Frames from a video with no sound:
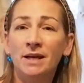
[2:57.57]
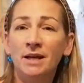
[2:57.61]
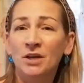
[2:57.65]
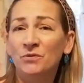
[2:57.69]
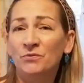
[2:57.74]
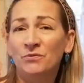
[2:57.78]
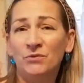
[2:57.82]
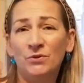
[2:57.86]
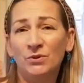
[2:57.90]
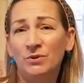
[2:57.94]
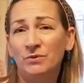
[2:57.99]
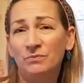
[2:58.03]

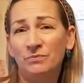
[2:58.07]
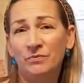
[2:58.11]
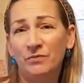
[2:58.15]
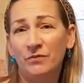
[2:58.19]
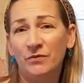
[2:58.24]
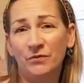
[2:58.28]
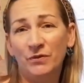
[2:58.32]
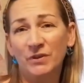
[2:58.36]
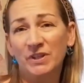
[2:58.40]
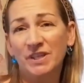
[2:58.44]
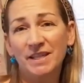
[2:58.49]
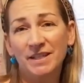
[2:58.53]
for
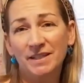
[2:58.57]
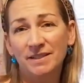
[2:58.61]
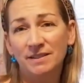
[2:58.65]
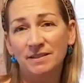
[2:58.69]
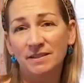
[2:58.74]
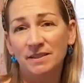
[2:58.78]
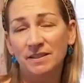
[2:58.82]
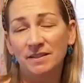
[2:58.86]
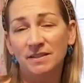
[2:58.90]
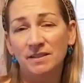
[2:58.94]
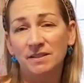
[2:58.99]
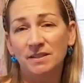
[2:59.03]
years and
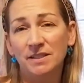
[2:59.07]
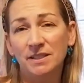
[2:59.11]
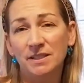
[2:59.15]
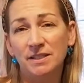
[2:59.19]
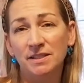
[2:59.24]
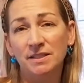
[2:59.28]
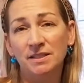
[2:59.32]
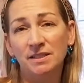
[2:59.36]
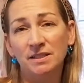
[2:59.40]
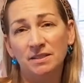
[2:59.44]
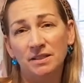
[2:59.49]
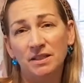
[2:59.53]
years and
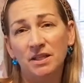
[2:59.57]
years.